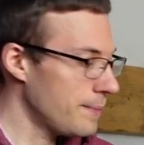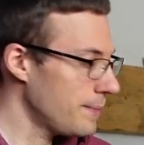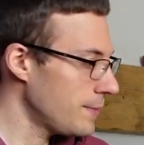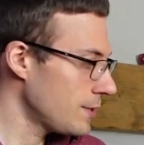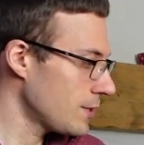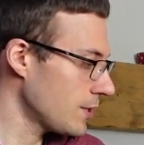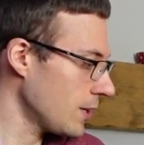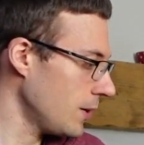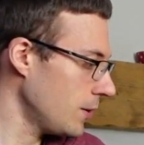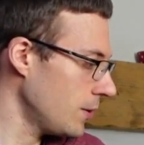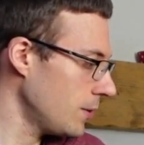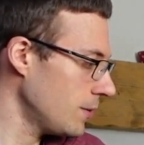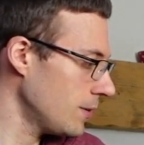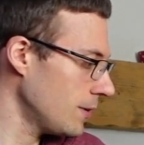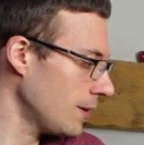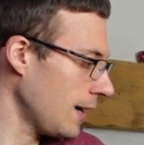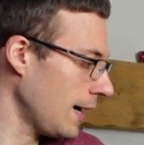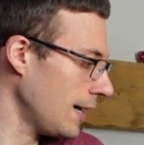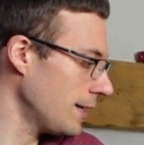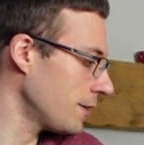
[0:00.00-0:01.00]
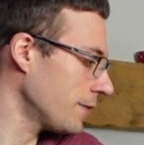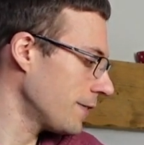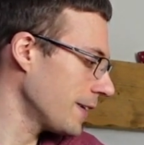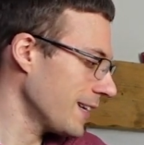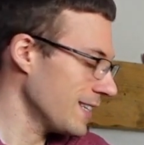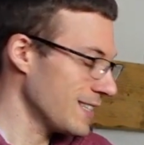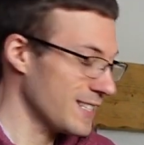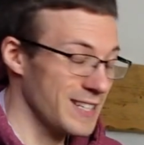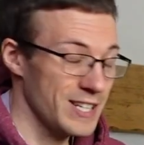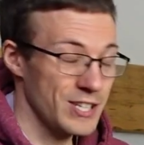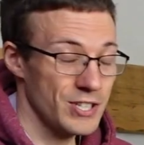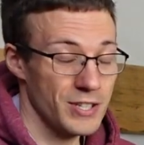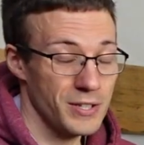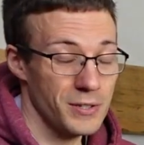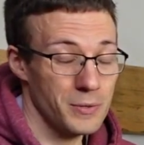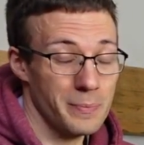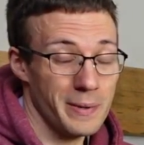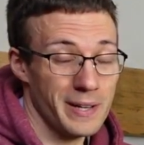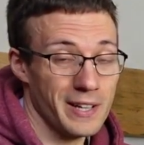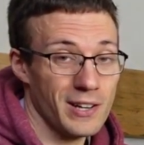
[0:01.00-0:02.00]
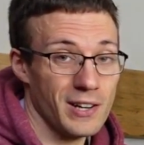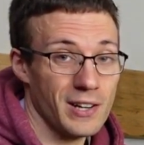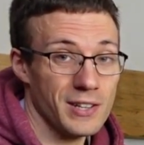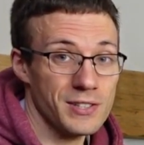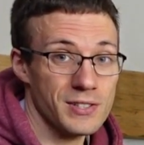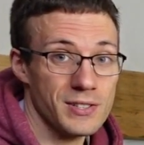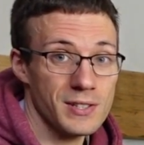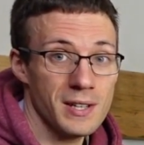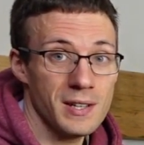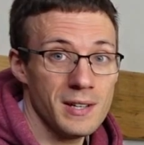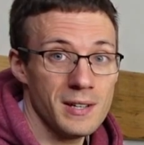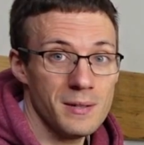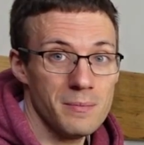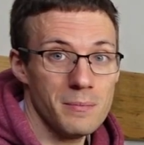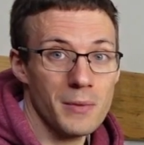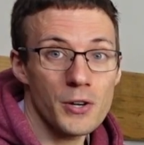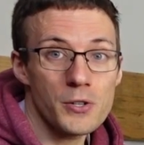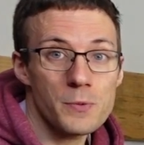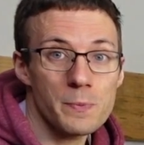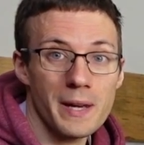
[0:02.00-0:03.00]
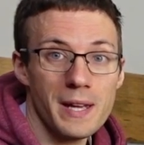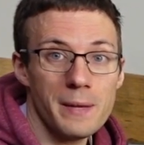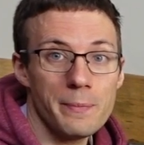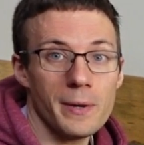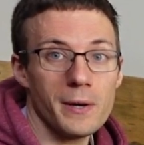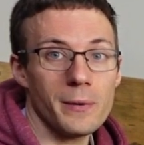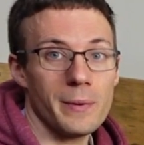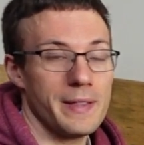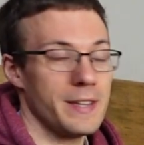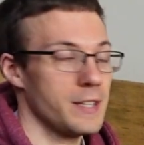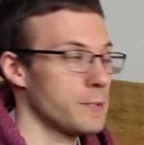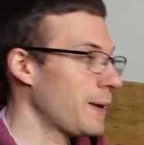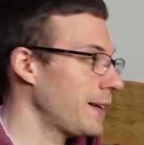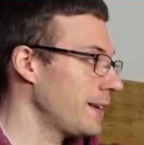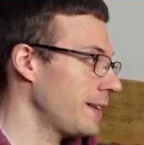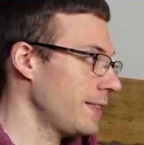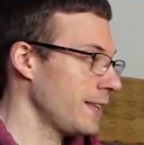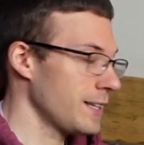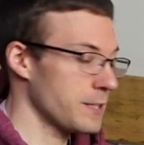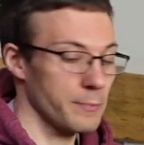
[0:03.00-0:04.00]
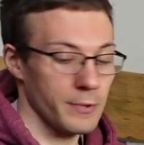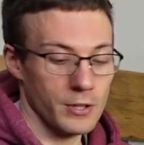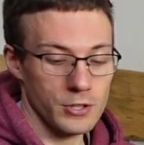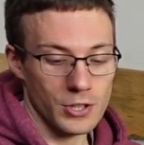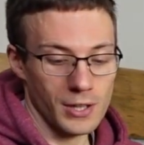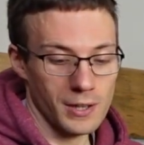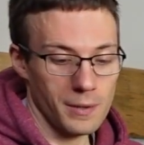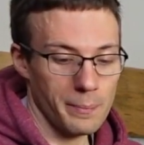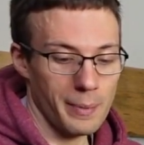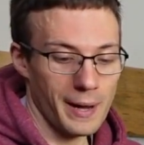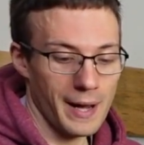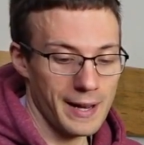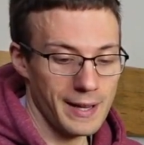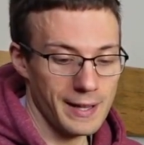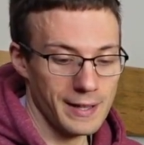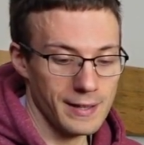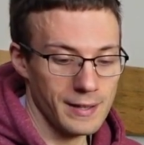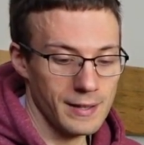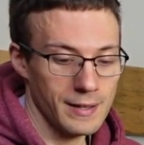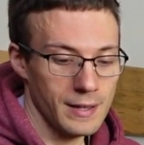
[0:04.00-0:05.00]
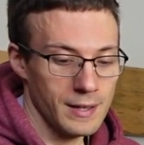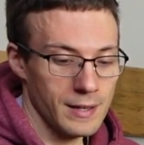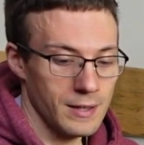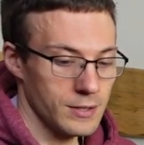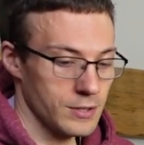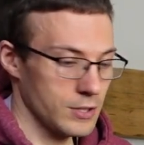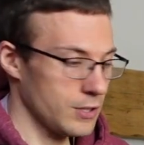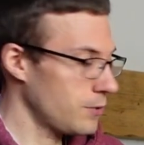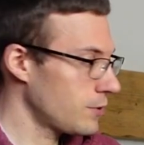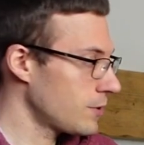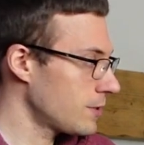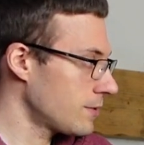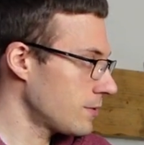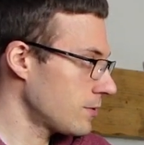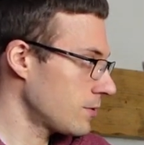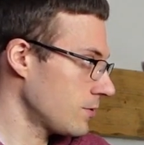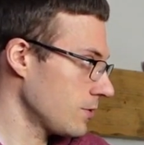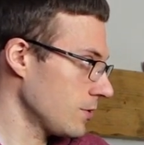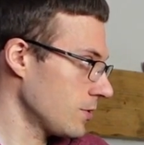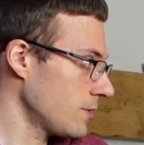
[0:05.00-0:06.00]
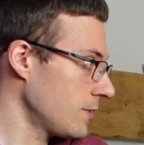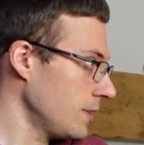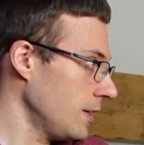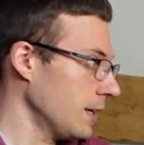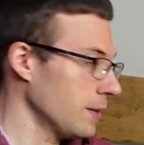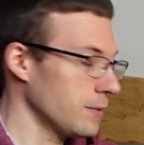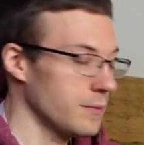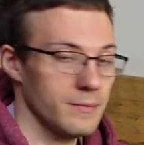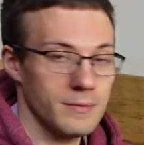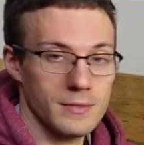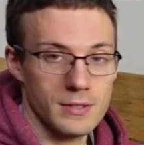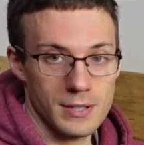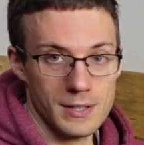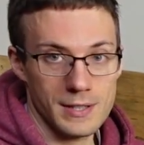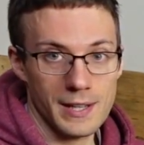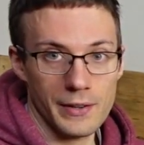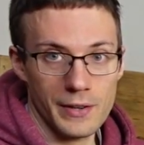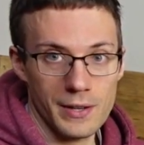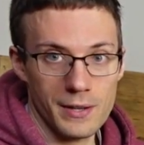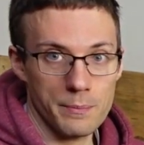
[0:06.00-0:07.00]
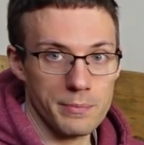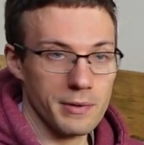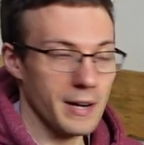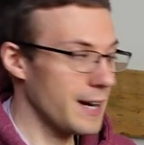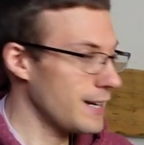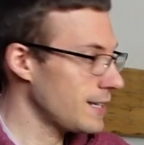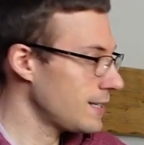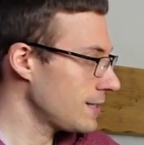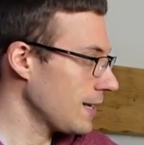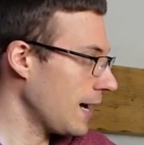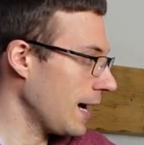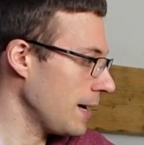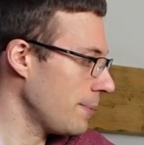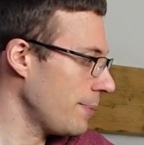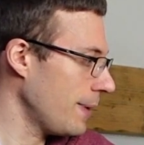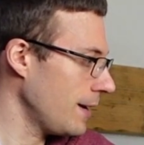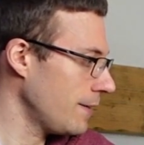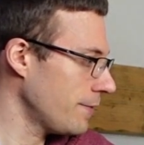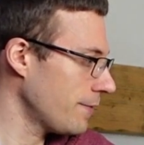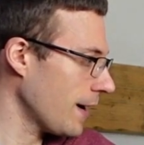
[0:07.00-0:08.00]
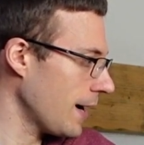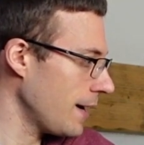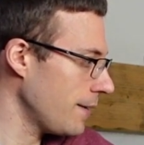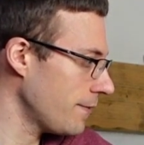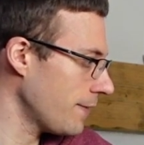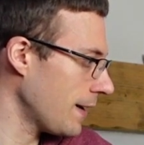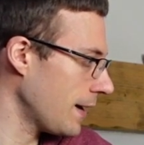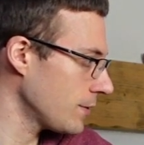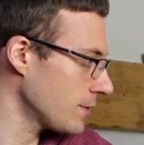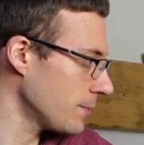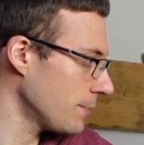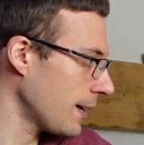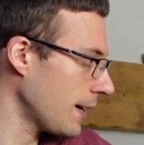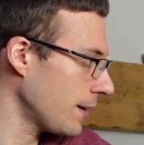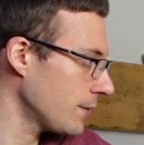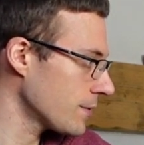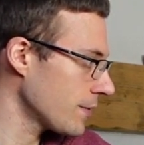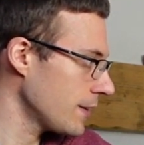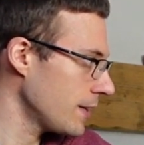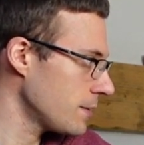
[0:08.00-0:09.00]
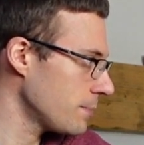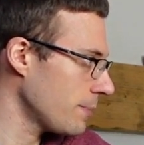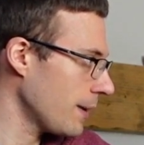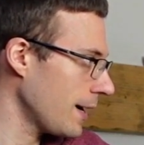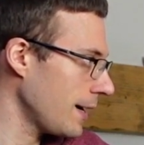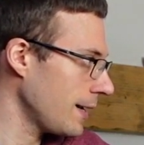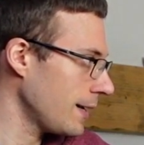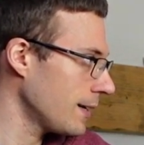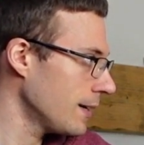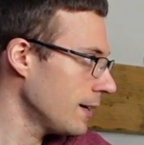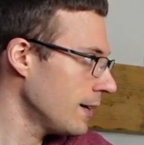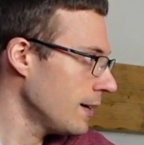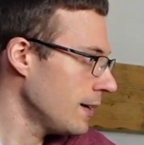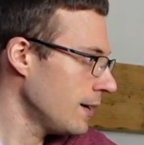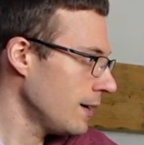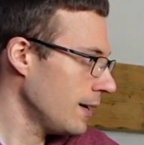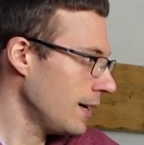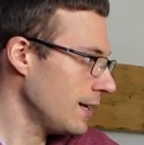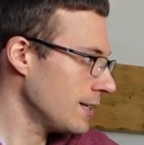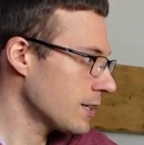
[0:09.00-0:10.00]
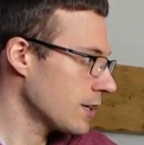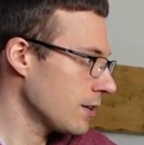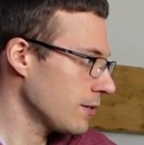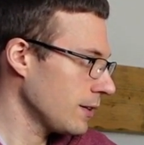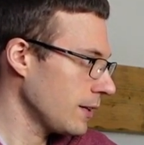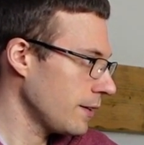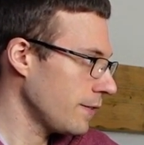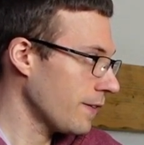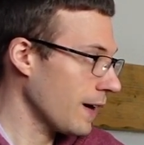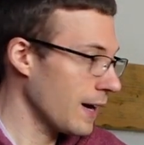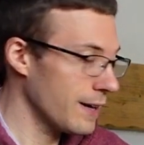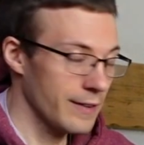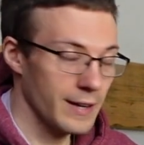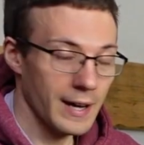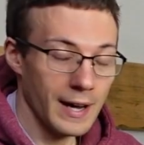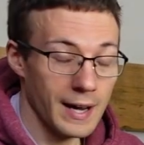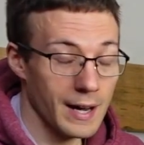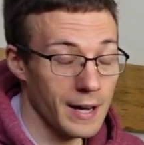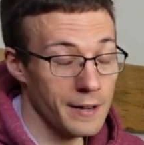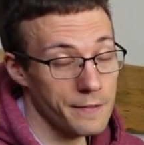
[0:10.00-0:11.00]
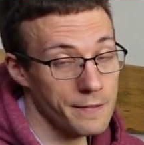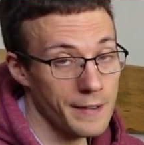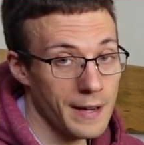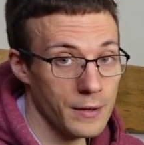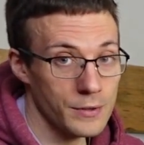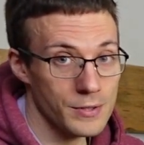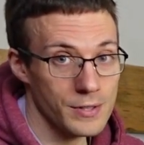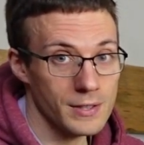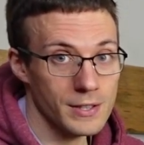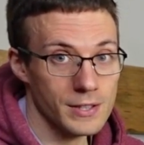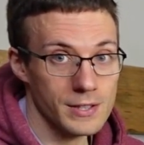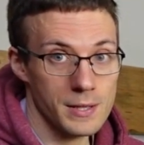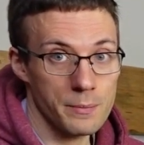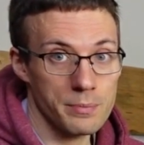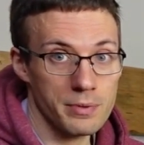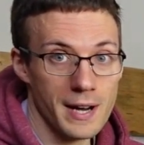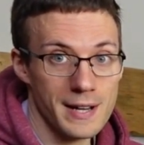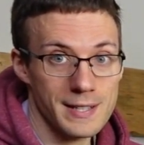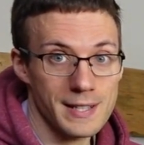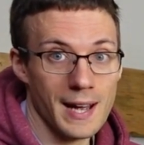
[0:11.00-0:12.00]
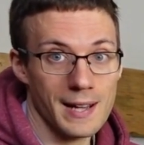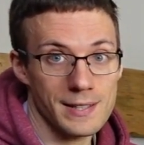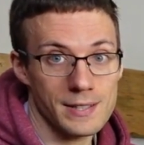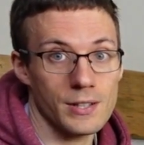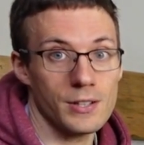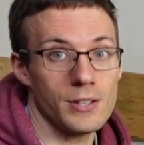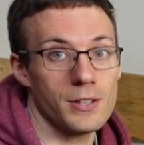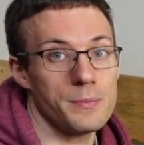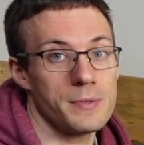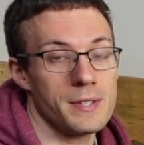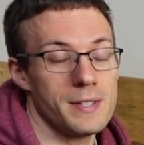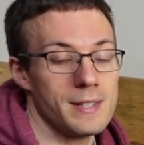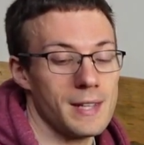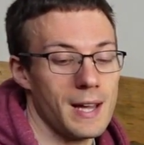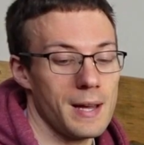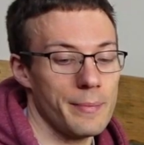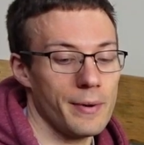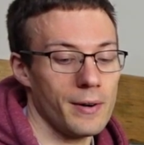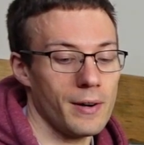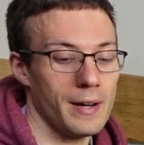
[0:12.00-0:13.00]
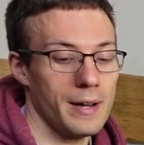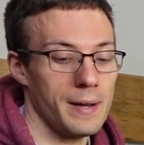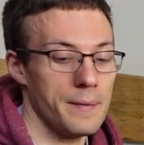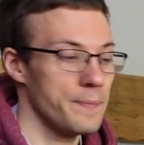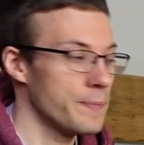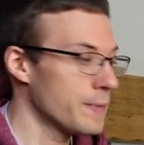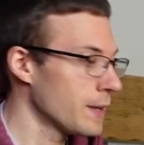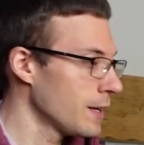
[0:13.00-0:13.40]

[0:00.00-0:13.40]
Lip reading: So I don't think it's an issue because most people, when they're spending this much on a bike, so just, to tell you the price, I paid £5,000 for this bike. It's currently £5,500 because the price has gone up since I bought it.